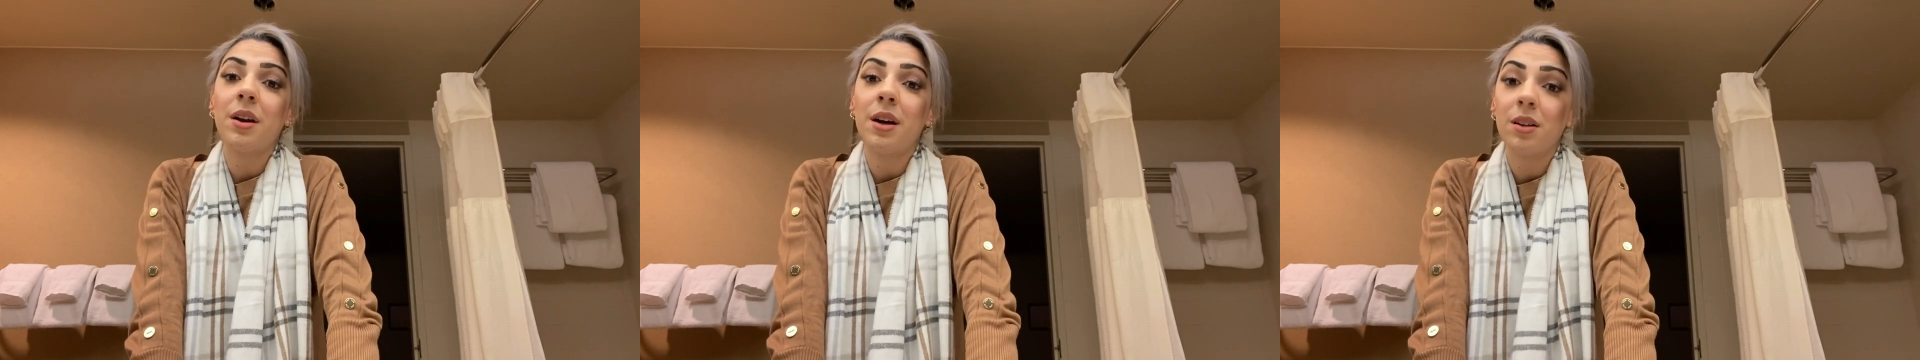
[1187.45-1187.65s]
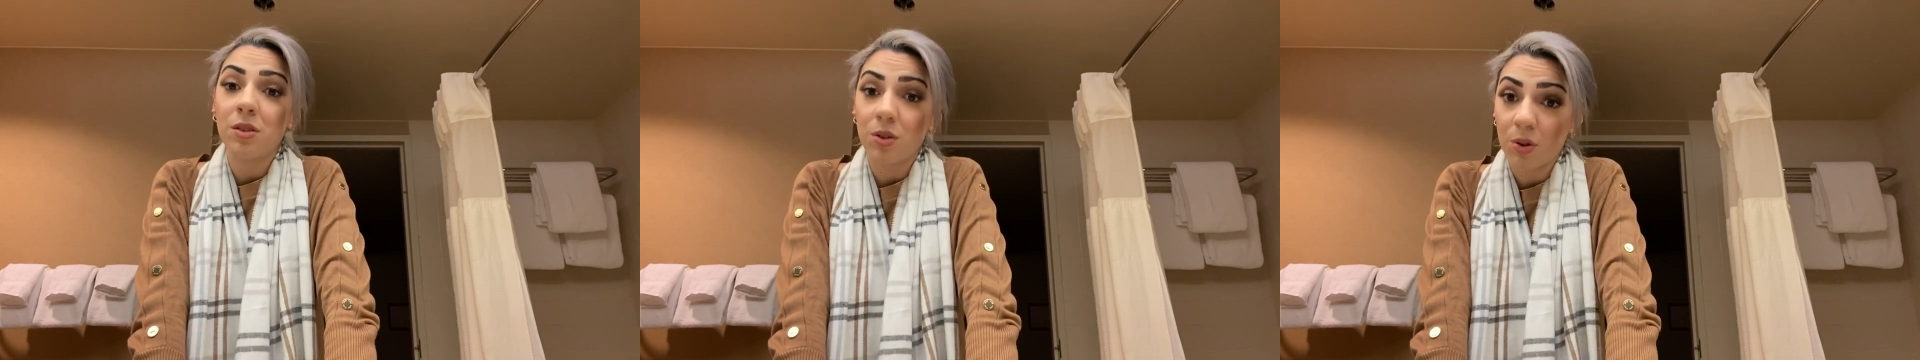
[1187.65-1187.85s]

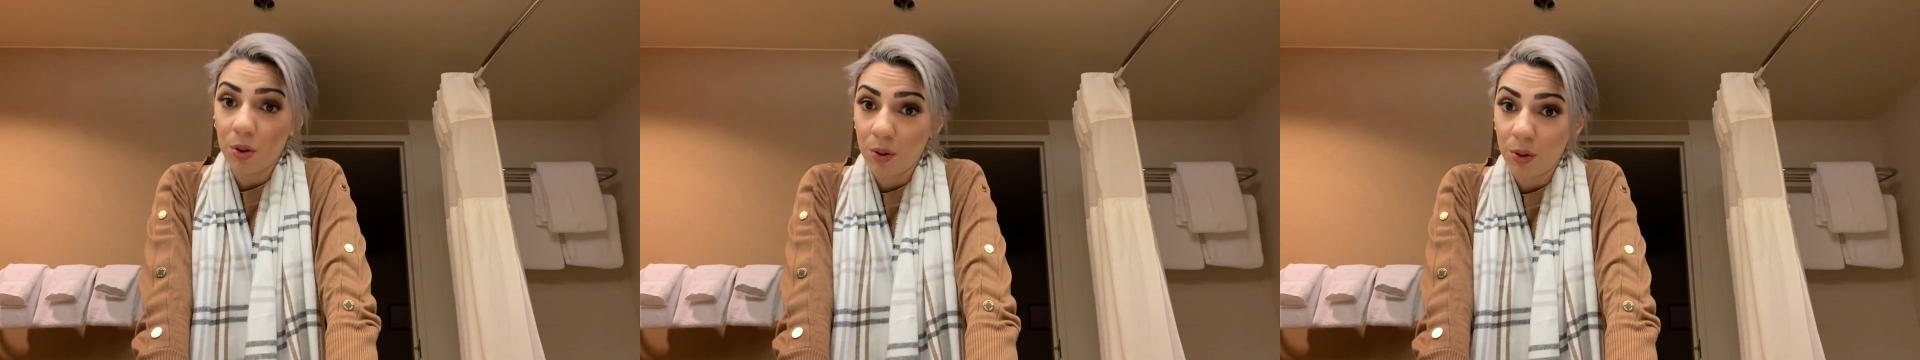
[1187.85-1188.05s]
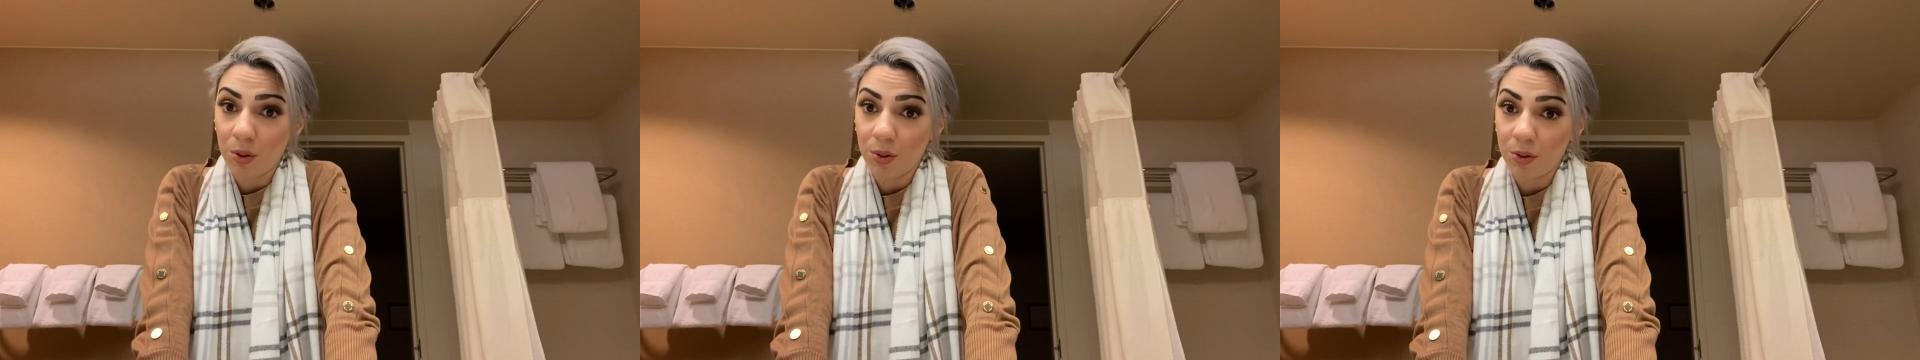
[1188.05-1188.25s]
as
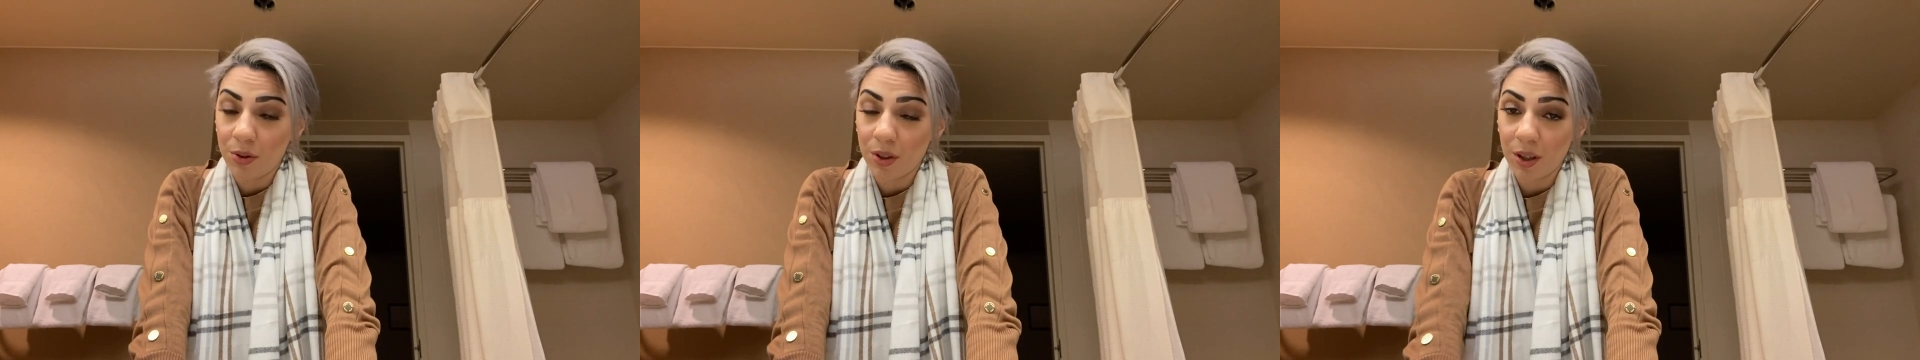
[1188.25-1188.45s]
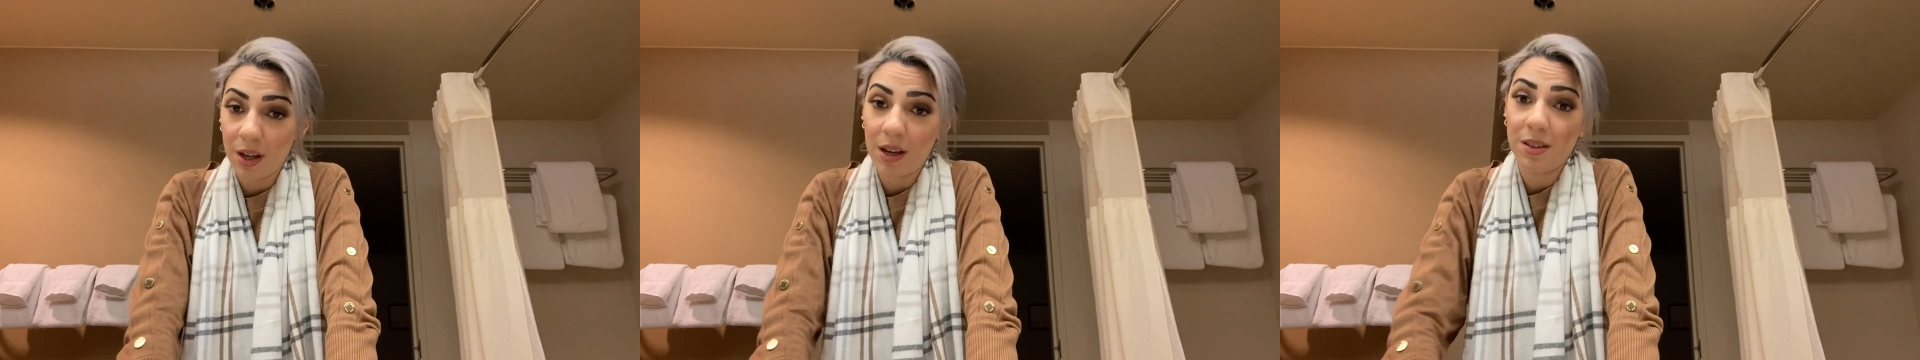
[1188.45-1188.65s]
cold
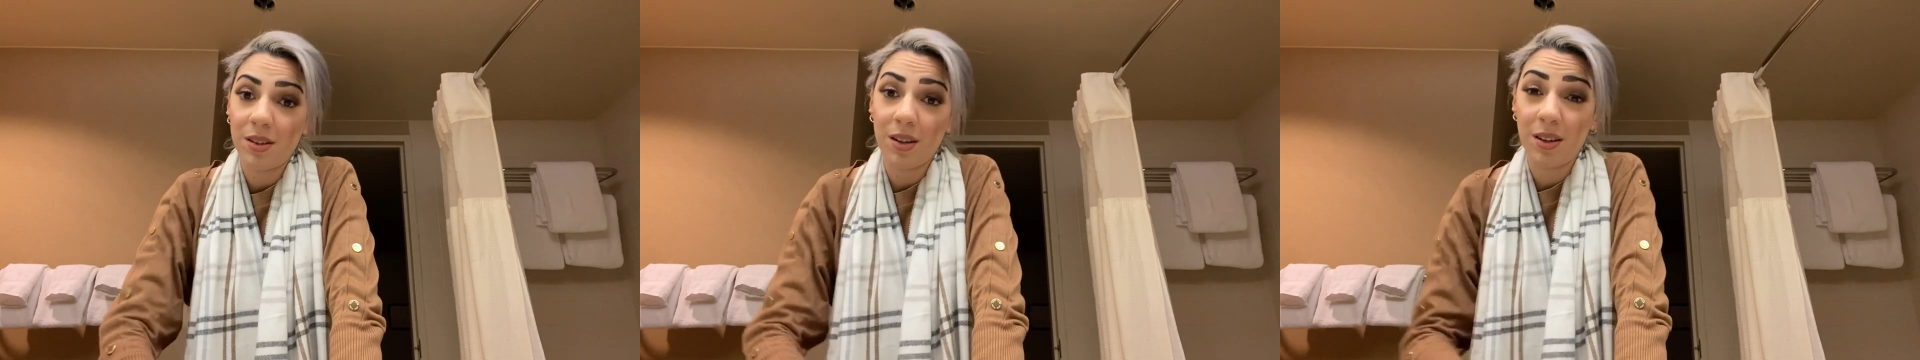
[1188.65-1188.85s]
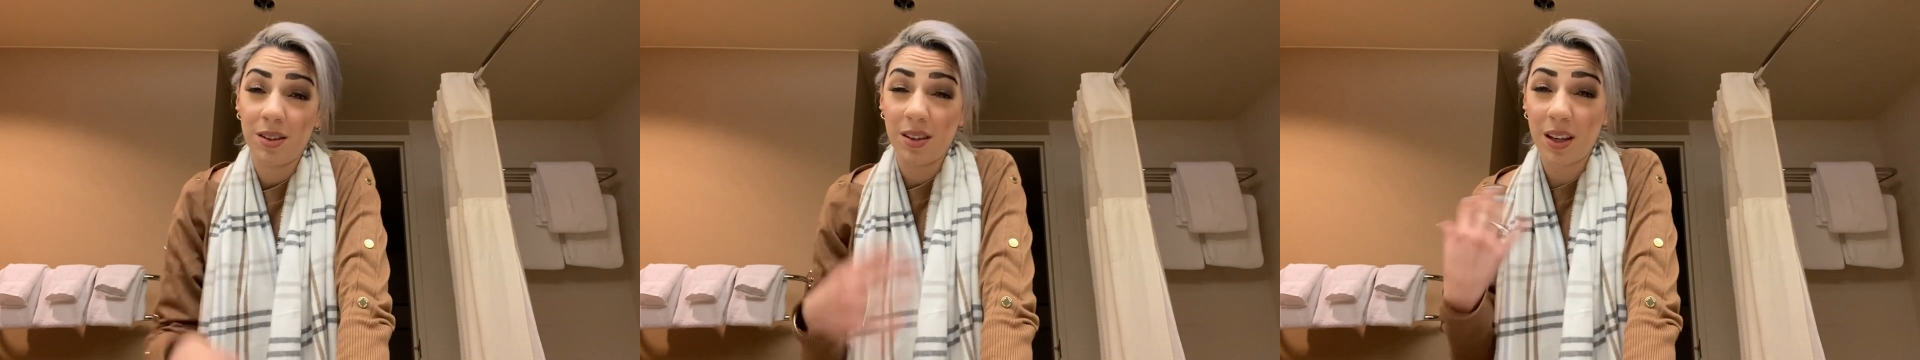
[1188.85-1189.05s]
as it
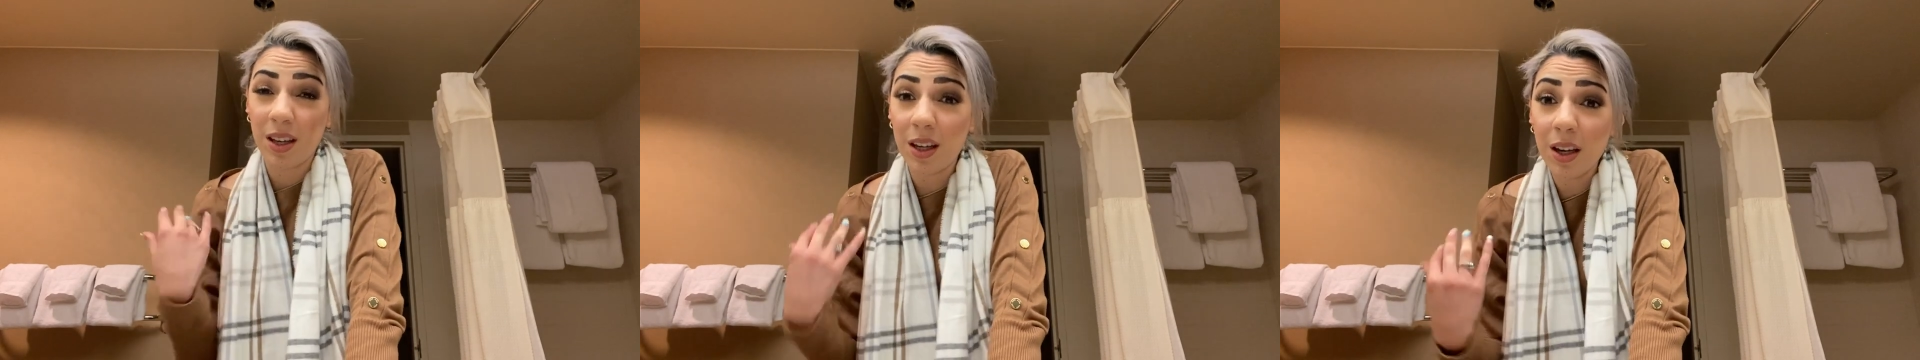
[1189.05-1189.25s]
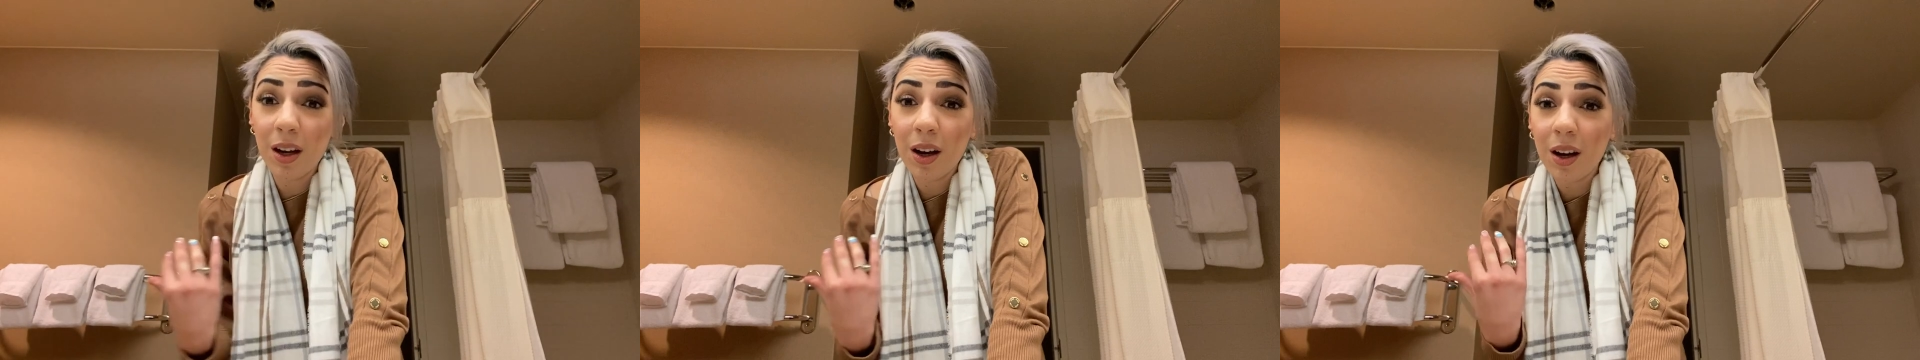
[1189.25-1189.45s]
is
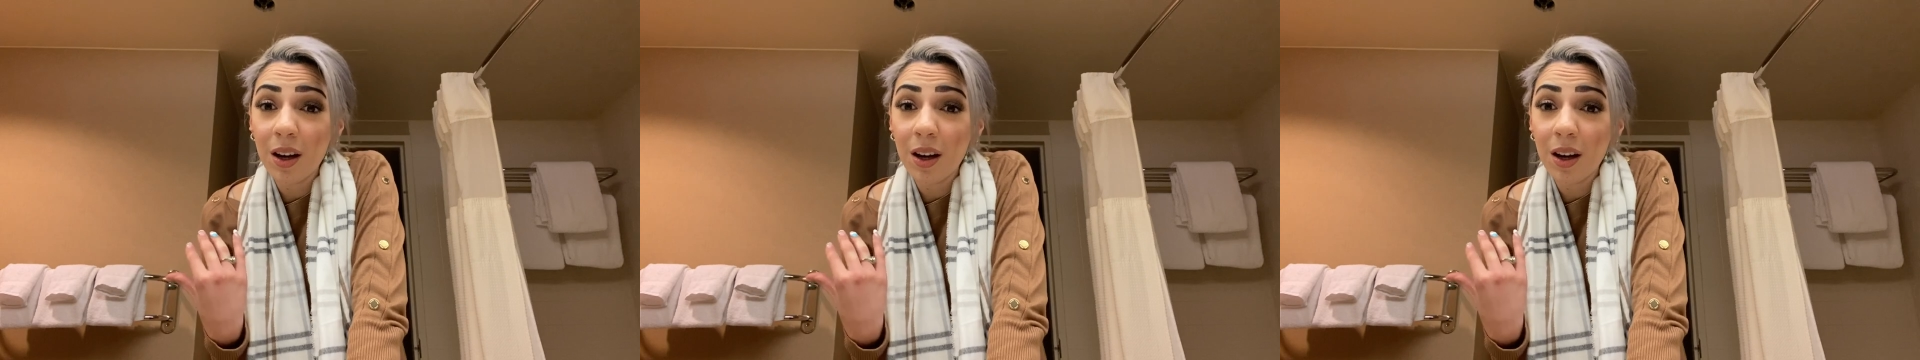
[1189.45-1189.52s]
here.